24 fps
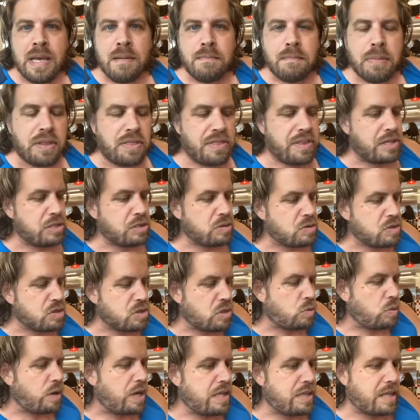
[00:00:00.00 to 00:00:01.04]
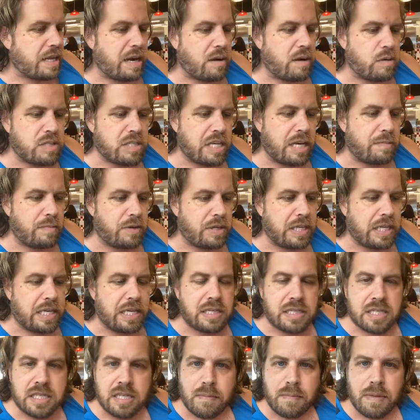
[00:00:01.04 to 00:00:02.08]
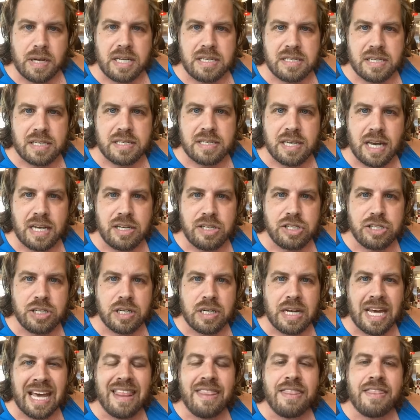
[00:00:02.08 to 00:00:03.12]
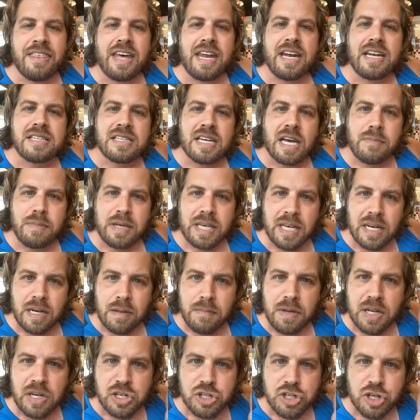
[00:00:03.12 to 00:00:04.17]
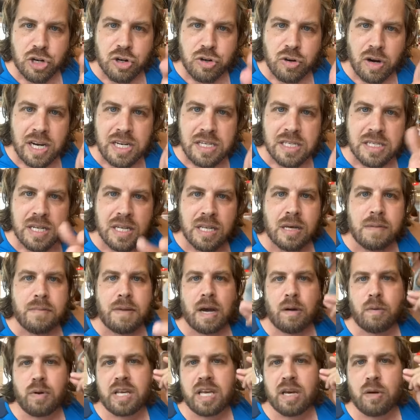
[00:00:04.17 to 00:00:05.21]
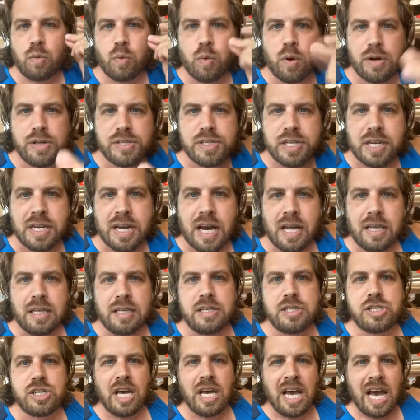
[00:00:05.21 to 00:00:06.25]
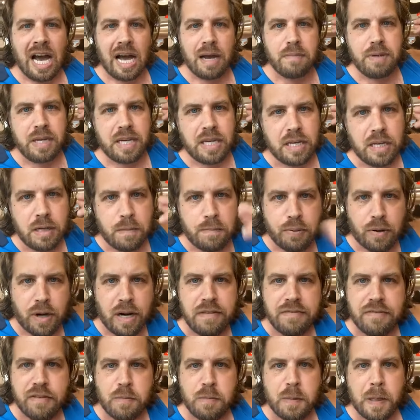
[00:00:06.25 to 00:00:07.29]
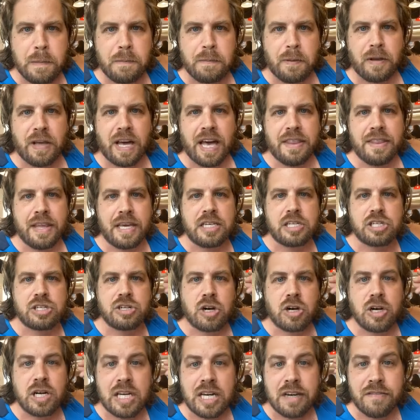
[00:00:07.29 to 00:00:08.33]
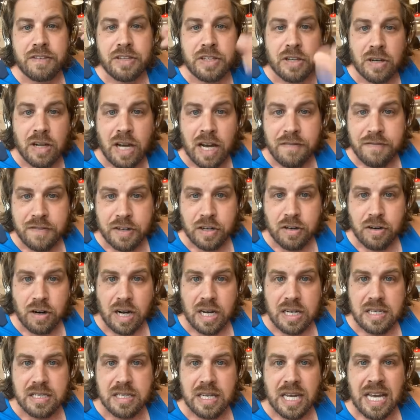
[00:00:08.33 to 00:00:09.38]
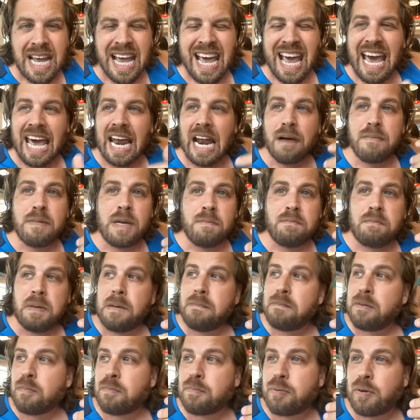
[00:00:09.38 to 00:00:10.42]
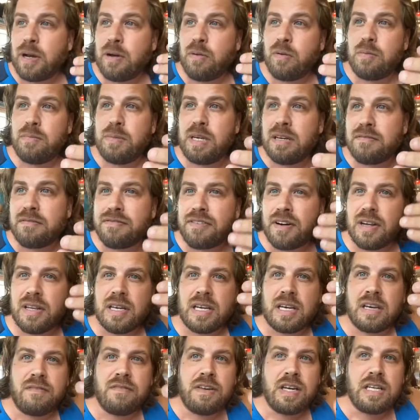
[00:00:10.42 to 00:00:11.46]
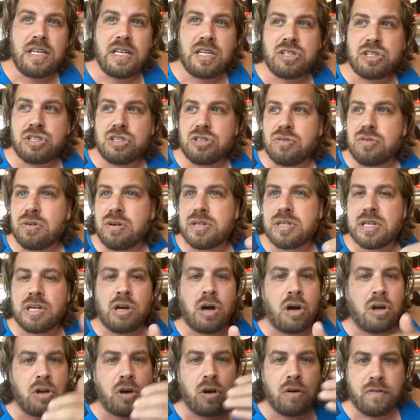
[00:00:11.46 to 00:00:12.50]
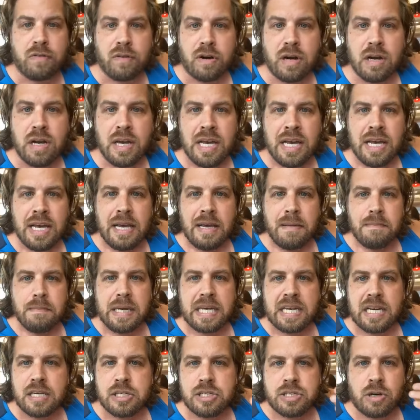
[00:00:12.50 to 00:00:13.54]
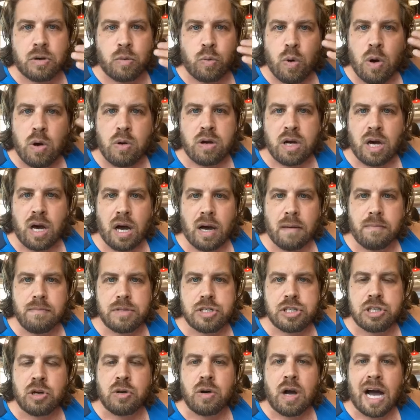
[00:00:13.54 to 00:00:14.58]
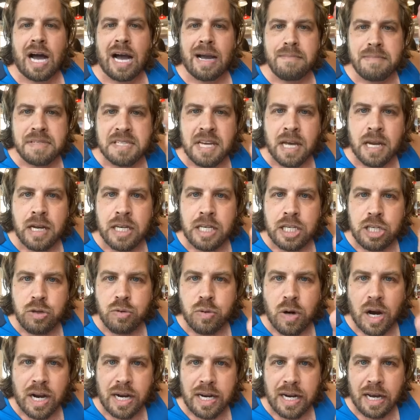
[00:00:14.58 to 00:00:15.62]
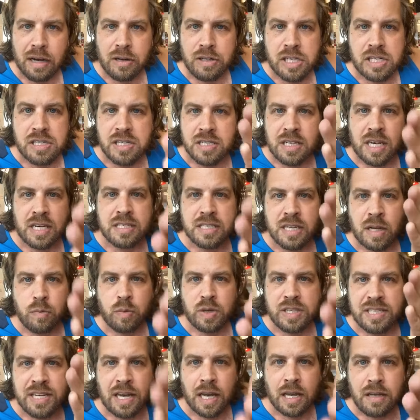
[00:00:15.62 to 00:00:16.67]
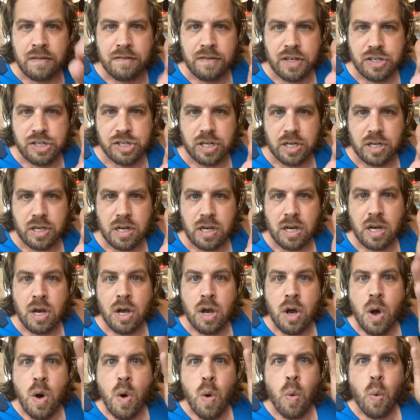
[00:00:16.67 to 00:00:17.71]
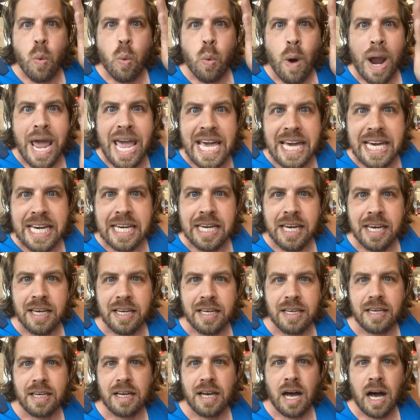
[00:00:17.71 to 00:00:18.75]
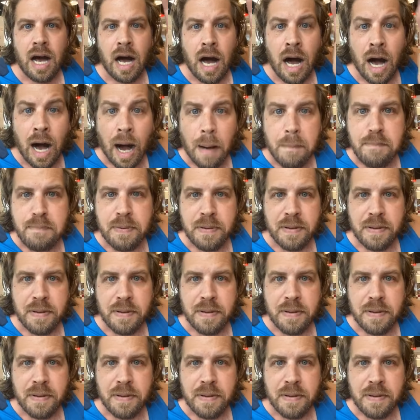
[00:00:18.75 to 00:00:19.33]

But this was the way that I was able to get somebody's attention. And then as I began to minister Christ to them, I would get words of knowledge. I began to pray for people, and they started giving their life to Christ. And I mean, people pray with me in front of the convenience stores and all over because they're woke up. So I'm telling you right now, just as I said with television, wake up.